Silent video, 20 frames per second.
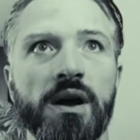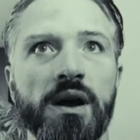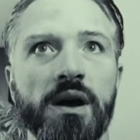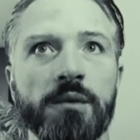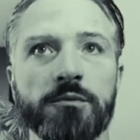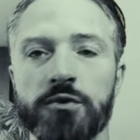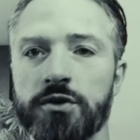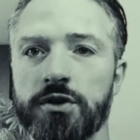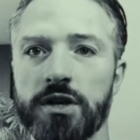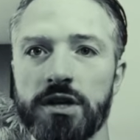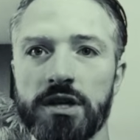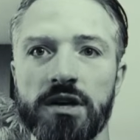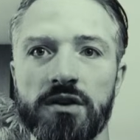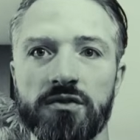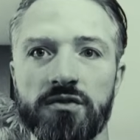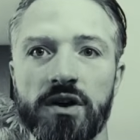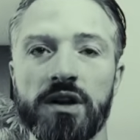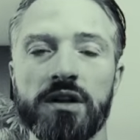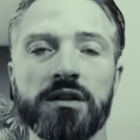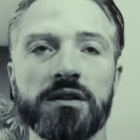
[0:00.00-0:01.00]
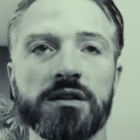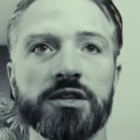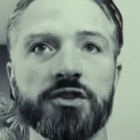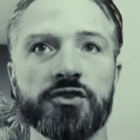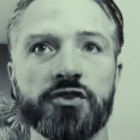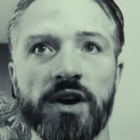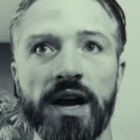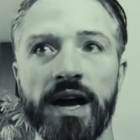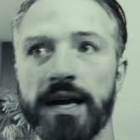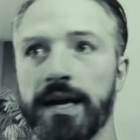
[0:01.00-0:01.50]
I'm just gonna run the
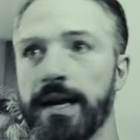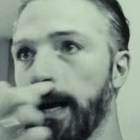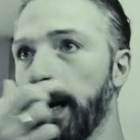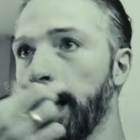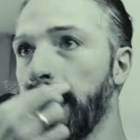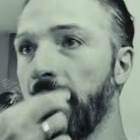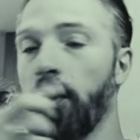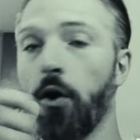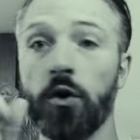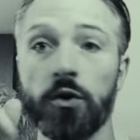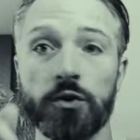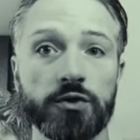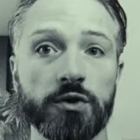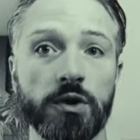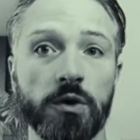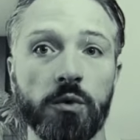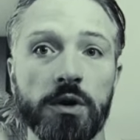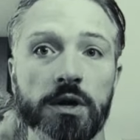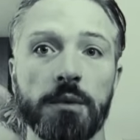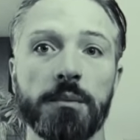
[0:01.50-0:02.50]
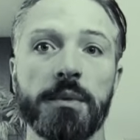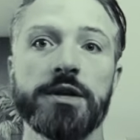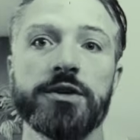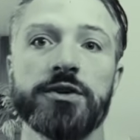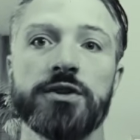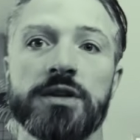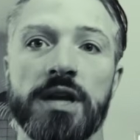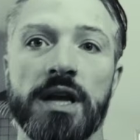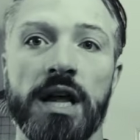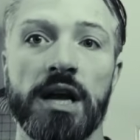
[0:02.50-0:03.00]
track. Also, I want to
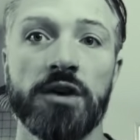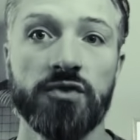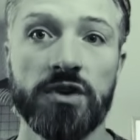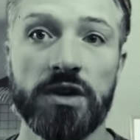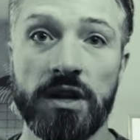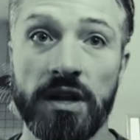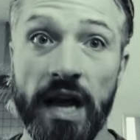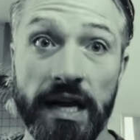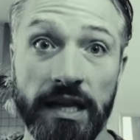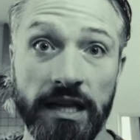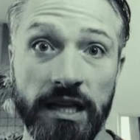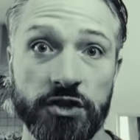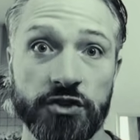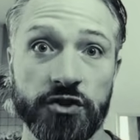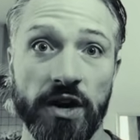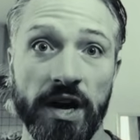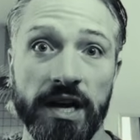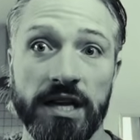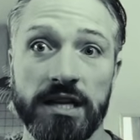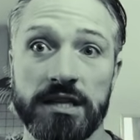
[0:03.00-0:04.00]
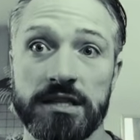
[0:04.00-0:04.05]
mention that I really like that track.